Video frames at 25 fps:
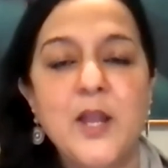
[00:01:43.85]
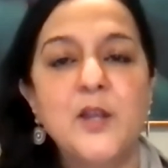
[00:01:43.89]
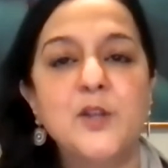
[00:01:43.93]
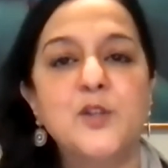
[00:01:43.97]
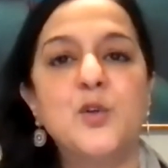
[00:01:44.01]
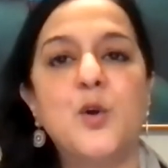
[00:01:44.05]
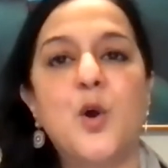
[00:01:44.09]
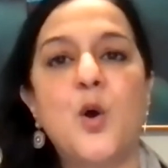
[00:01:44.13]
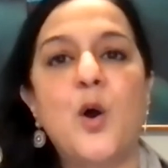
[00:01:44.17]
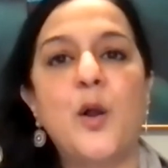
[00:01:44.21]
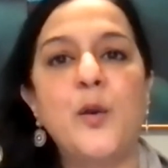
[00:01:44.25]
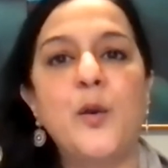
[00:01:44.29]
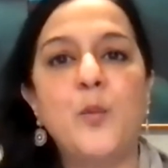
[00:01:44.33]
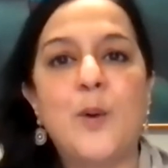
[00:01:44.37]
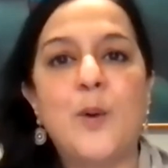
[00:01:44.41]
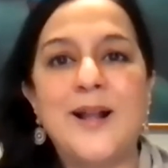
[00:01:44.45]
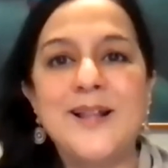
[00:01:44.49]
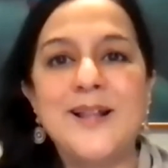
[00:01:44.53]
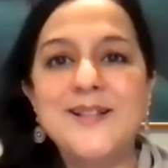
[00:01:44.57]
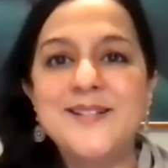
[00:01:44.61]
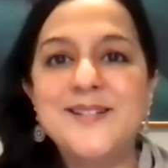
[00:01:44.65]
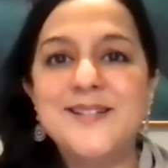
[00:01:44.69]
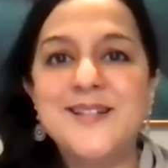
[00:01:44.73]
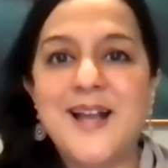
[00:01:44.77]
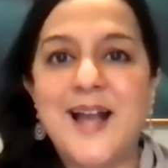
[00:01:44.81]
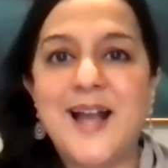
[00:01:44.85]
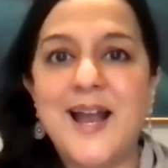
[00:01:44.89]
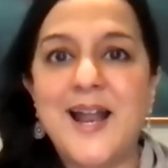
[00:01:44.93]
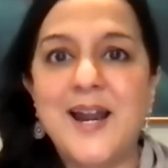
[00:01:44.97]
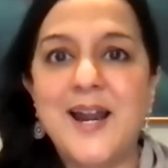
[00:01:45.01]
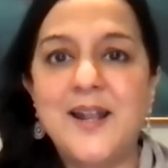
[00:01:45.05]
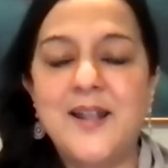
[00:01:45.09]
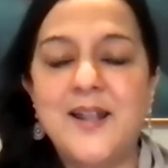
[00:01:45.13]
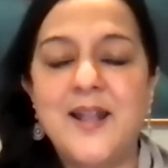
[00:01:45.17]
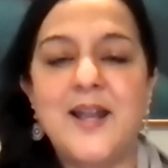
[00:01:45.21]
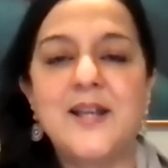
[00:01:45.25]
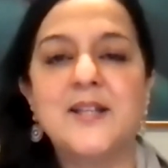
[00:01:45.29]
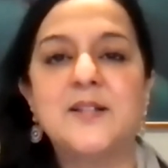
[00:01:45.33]
So on one
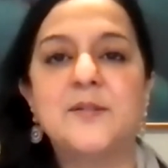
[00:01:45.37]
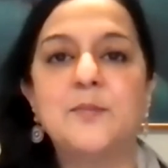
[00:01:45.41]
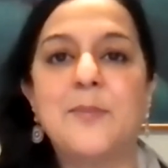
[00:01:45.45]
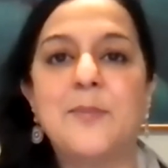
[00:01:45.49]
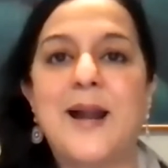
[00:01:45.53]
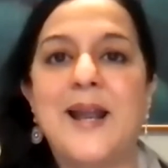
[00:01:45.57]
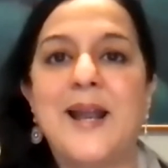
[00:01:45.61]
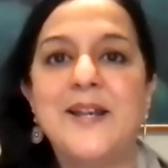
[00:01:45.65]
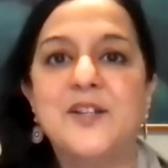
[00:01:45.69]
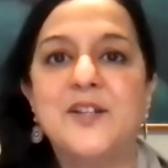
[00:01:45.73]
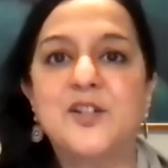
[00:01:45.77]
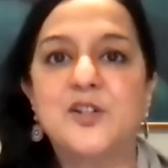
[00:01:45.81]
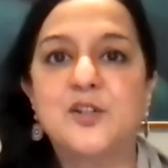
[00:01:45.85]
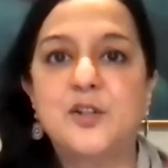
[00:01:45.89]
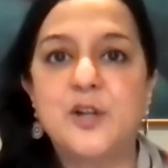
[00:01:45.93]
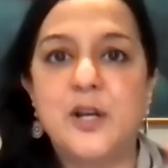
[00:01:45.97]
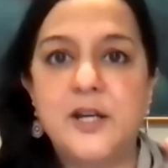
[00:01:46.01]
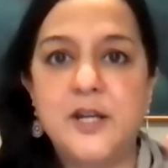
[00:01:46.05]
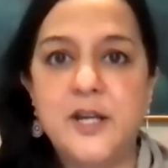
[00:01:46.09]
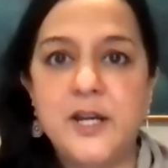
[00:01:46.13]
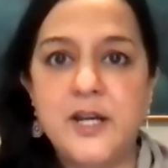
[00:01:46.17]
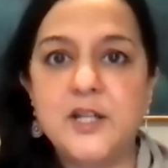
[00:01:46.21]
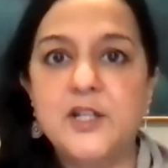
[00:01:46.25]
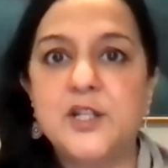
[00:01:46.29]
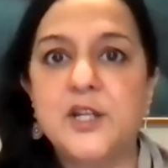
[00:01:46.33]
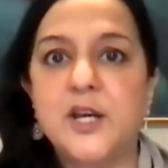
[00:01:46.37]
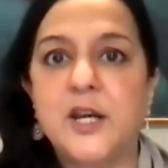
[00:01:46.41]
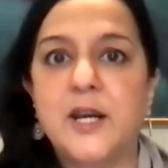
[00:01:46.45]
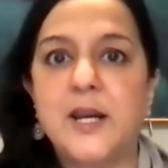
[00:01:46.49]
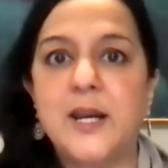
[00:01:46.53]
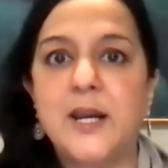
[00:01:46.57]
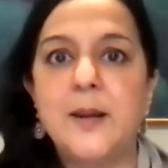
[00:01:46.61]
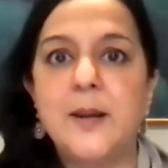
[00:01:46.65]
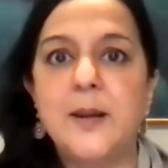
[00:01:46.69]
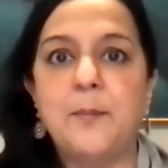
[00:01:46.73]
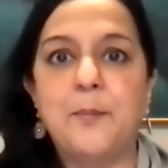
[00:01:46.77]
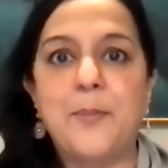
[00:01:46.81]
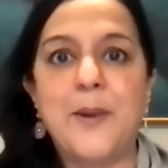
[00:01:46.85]
side, there's my
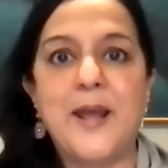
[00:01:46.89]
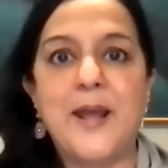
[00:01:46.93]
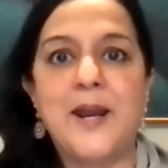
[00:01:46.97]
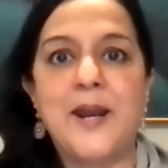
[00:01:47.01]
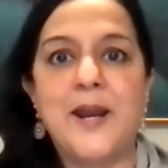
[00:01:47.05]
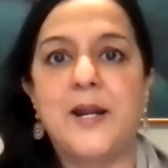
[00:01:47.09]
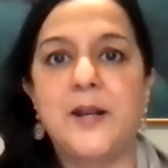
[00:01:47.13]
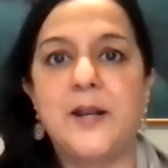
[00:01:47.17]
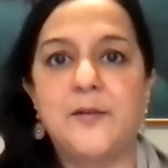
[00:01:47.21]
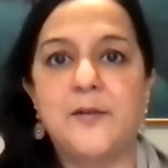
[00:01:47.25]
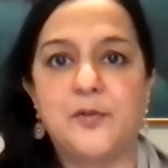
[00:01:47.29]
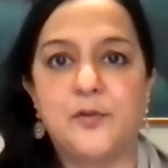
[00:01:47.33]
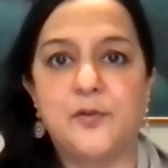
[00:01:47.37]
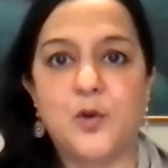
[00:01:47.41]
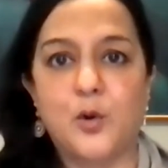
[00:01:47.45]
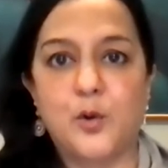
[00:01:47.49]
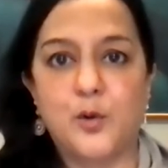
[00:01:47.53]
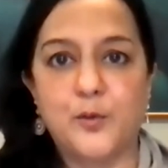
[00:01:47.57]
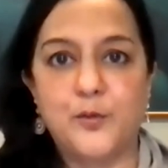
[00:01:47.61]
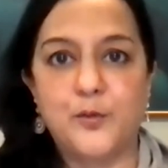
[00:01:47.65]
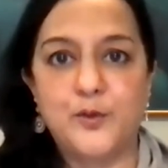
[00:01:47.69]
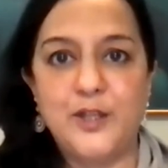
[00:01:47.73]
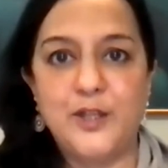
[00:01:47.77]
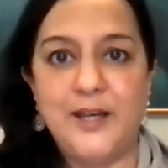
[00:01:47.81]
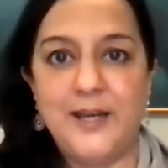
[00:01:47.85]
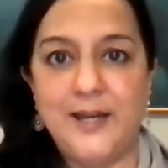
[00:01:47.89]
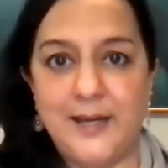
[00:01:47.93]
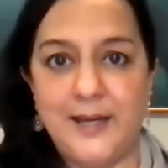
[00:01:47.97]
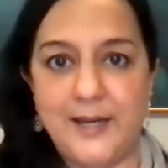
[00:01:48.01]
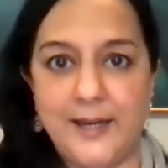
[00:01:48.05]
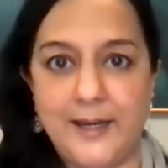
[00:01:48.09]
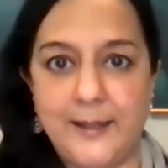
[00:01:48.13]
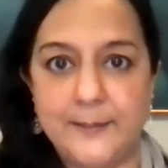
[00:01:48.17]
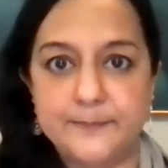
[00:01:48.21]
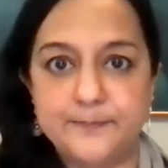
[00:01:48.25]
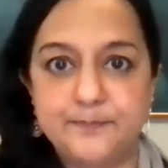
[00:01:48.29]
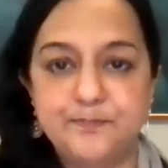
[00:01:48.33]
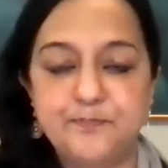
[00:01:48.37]
strategic imperative sort of
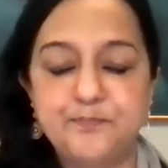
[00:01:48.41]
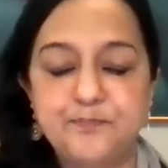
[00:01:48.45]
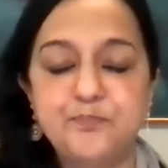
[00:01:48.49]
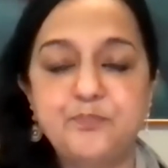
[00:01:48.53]
thinking,